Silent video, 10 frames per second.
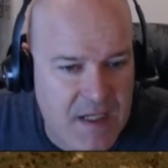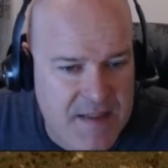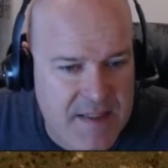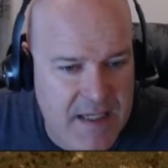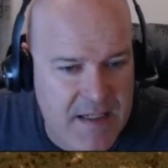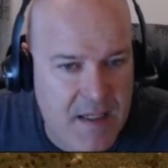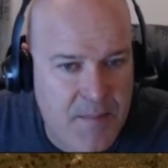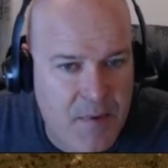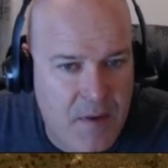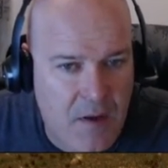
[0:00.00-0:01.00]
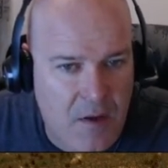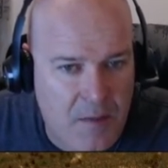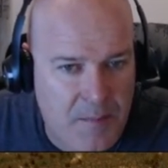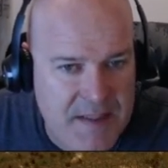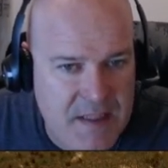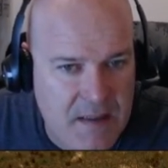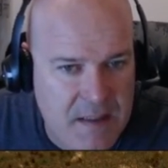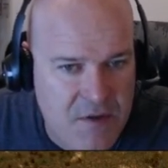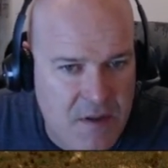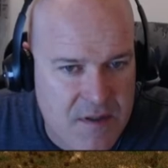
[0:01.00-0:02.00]
setting up our basic
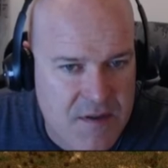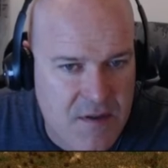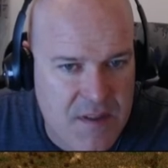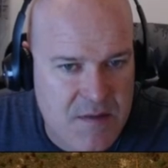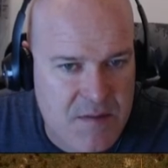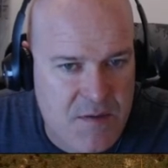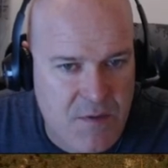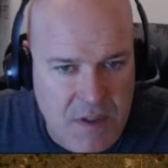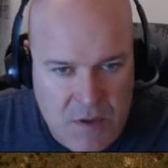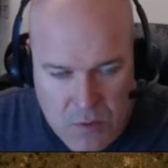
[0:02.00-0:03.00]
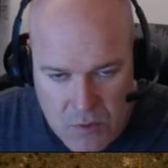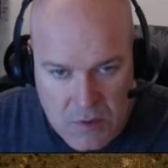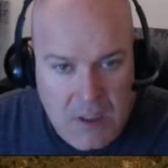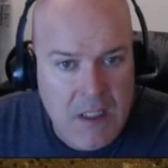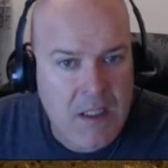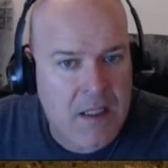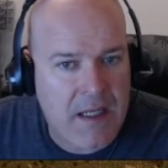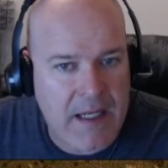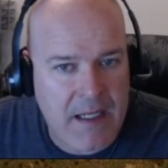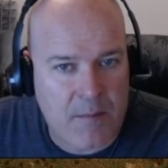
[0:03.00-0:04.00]
electronic circuits, which is really cool,
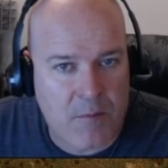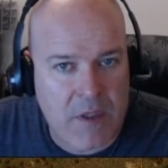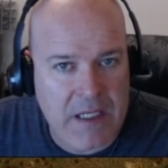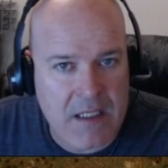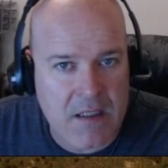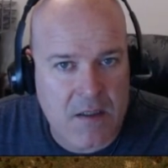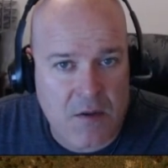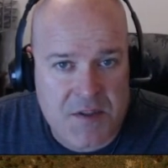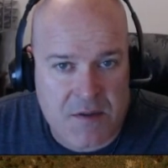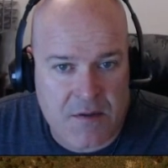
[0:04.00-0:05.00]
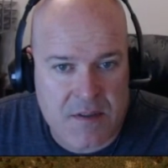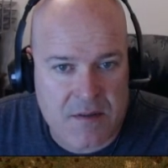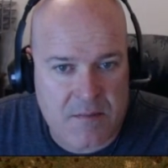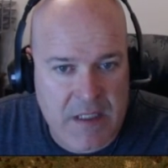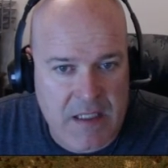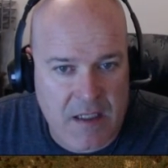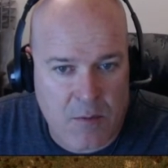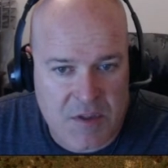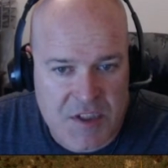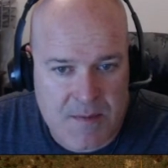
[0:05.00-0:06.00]
and we're getting closer to making
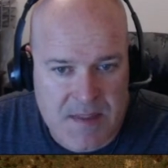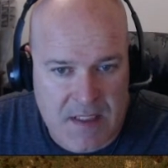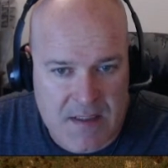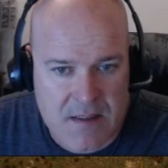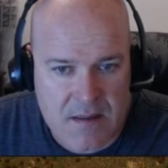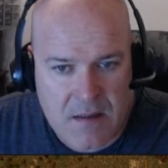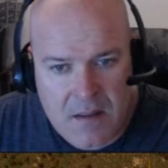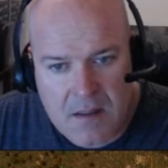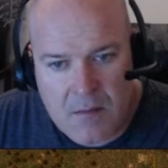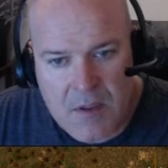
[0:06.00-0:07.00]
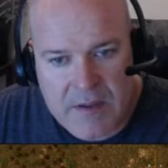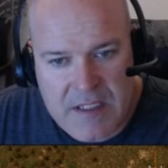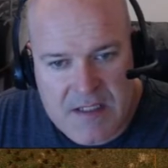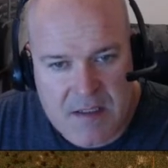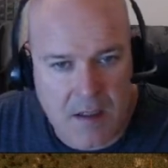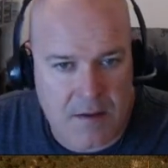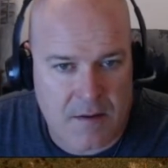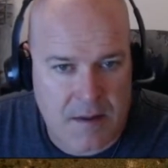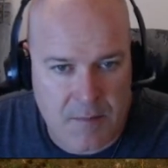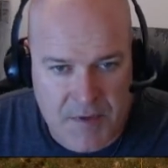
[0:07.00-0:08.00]
L1 chipsets. We only need
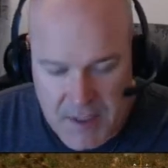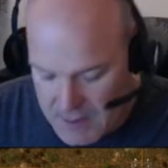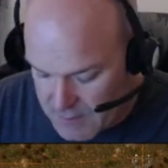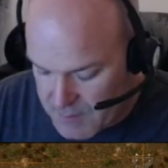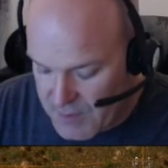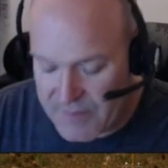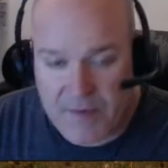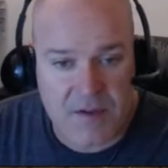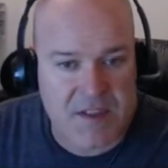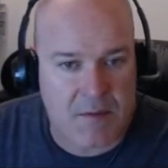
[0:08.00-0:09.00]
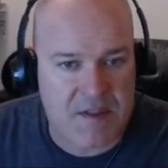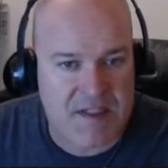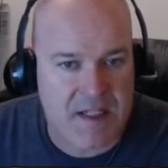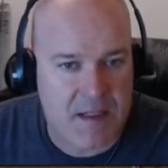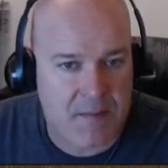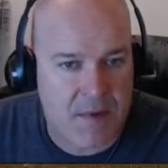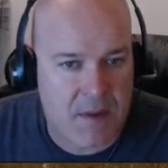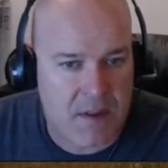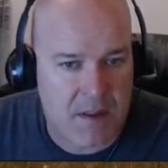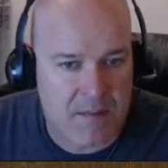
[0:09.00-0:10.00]
solder, and we're done. But first, I want to set up
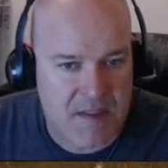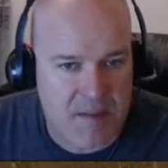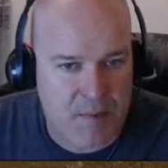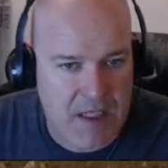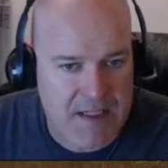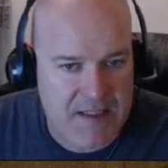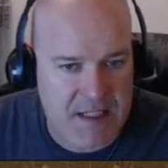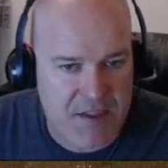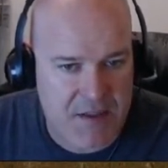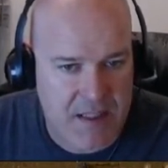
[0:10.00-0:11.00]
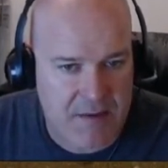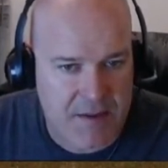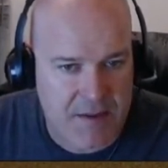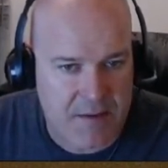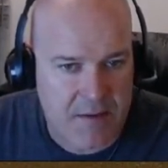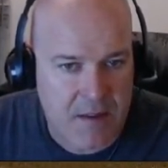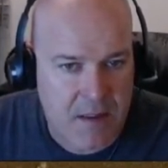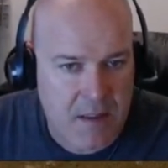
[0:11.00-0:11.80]
a supply station down here